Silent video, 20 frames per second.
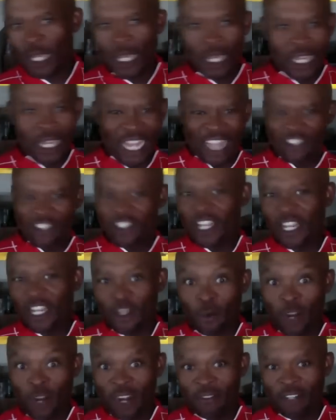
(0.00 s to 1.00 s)
Castelli,
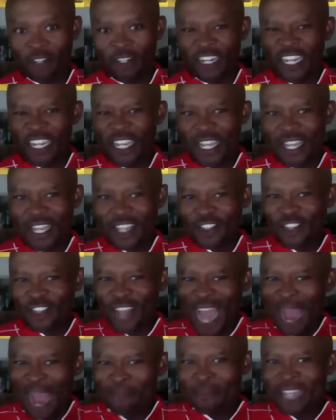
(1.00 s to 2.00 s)
whatever. So
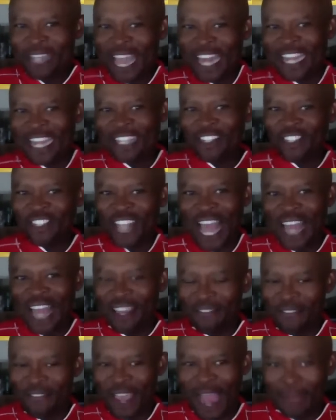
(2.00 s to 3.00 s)
I'm getting
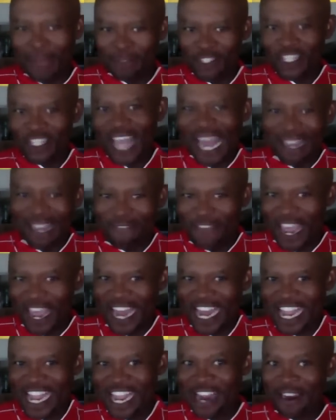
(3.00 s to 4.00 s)
salivate. I'm
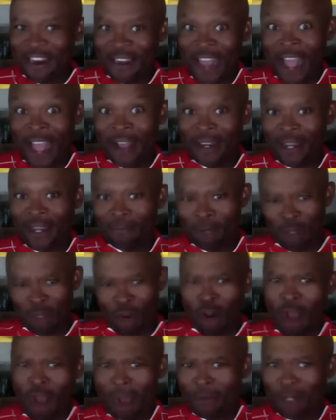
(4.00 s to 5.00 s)
salivating here now, and I'm going.
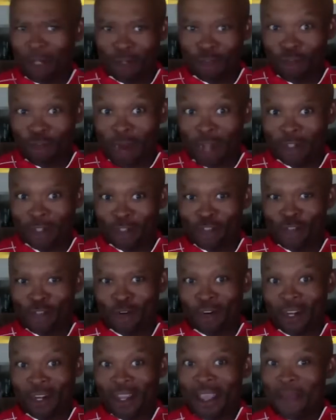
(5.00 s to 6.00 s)
Oh, I'm going to try your
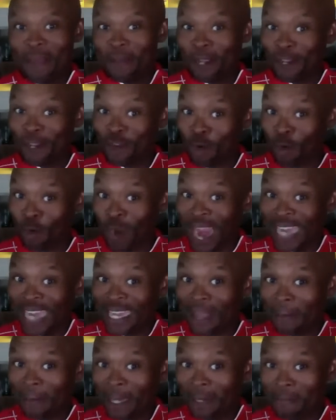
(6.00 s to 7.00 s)
short because you're
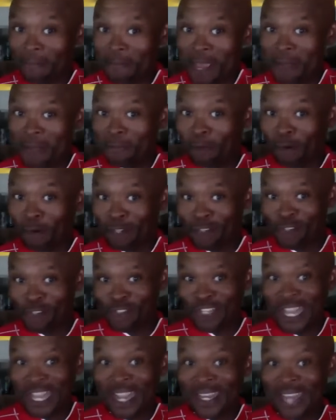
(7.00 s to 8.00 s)
whining about the big boys. You're
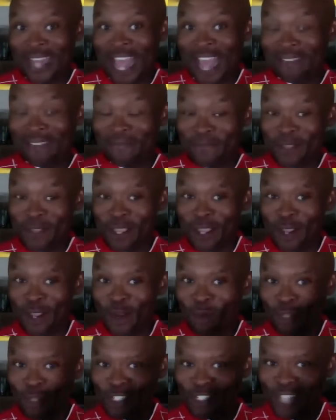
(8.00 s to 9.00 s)
saying that
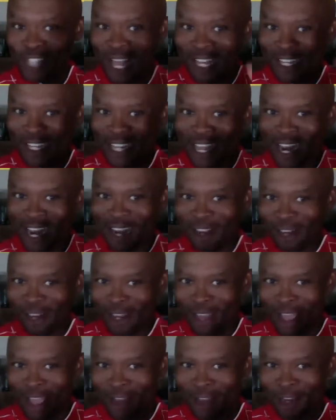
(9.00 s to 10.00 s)
we're selling it at
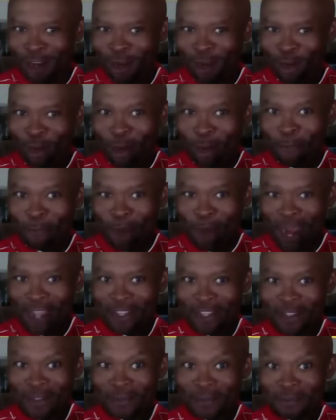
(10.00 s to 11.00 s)
a, at a lower
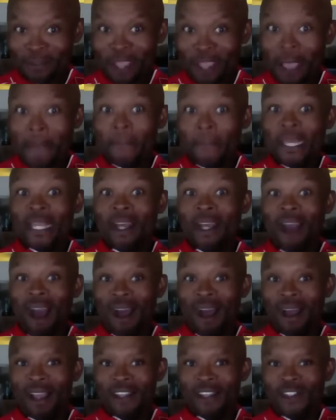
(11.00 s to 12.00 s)
price
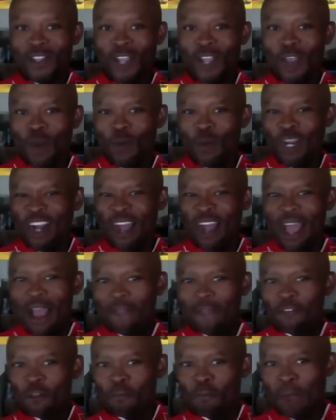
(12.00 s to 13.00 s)
because we don't
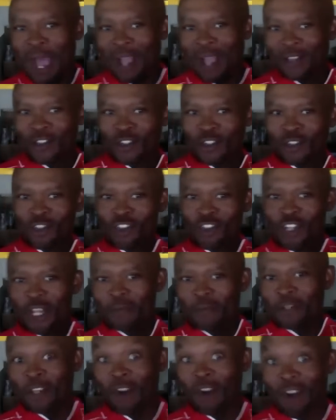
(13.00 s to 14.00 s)
have
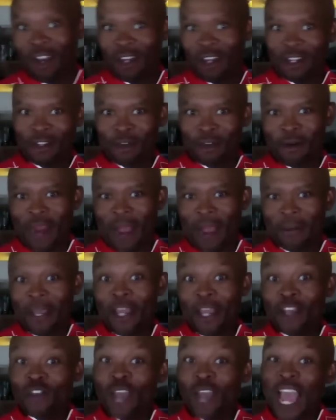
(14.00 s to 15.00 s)
sponsorships and all of this crap.
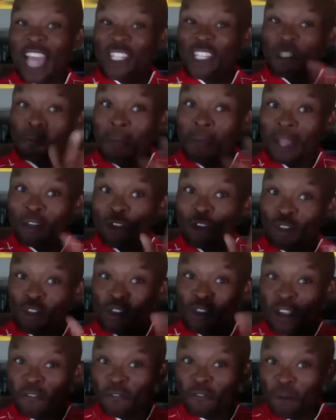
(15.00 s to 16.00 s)
So I expect your
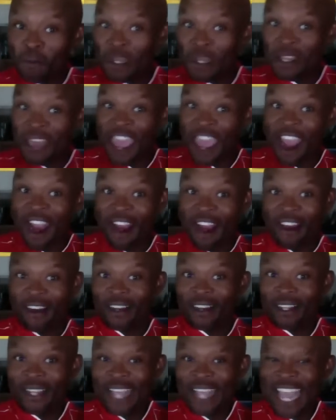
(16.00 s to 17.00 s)
stuff to be there,
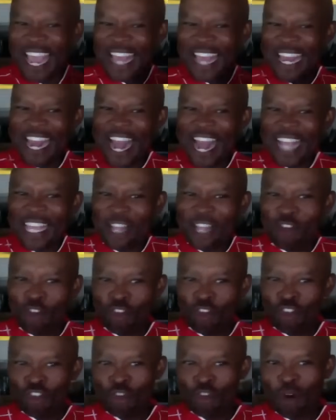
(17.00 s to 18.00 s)
and then I get your
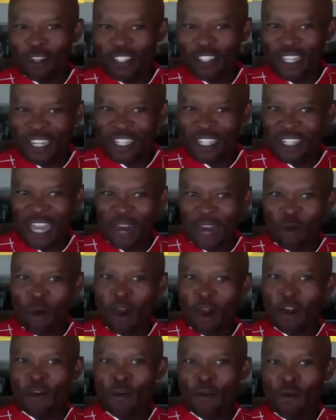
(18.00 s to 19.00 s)
shorts, and it's like
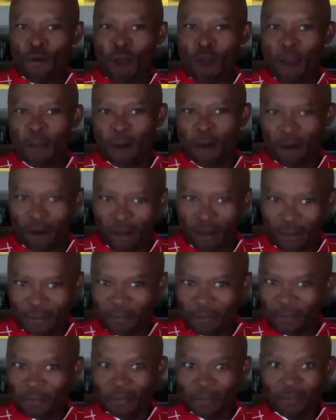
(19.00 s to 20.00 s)
wearing rubber.
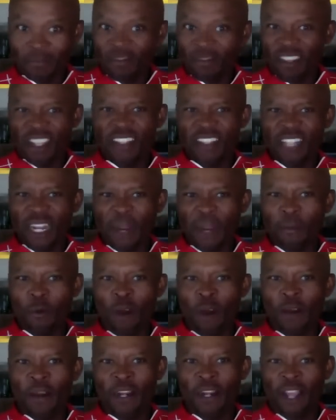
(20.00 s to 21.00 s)
It's like I'm
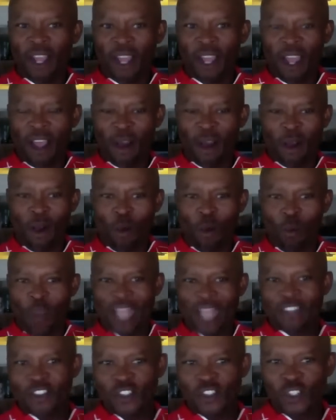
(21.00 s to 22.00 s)
wearing a, a, a
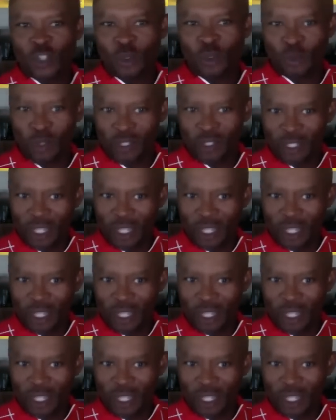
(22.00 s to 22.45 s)
wetsuit.